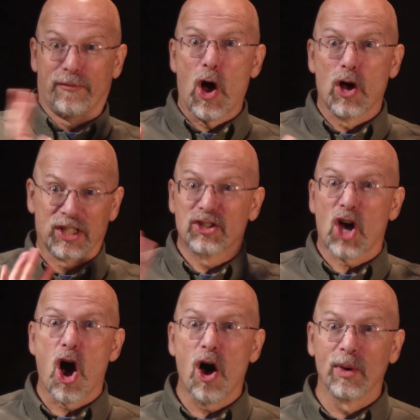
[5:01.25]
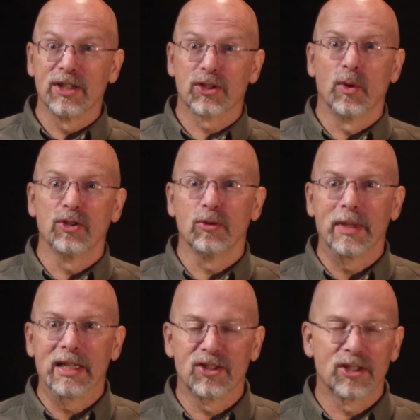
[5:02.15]
a false. It's always going to
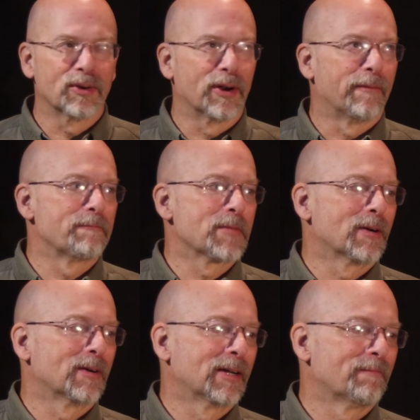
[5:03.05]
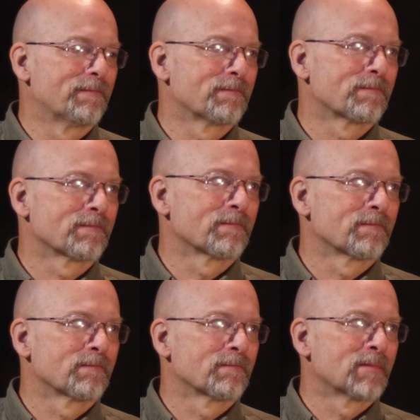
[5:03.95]
be a 0, all right?
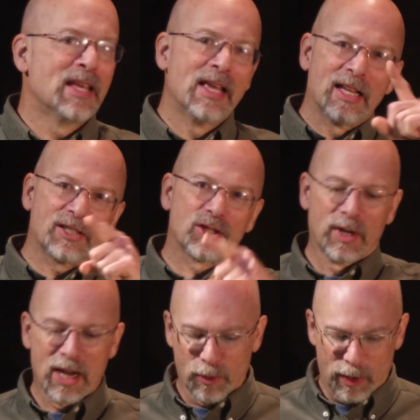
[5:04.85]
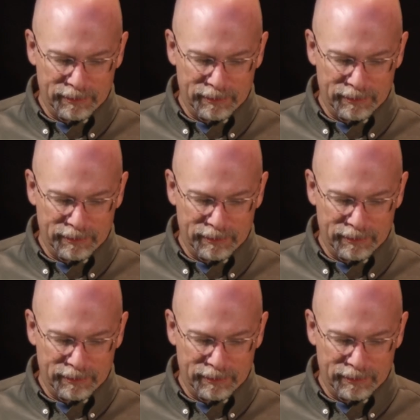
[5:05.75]
Let's do another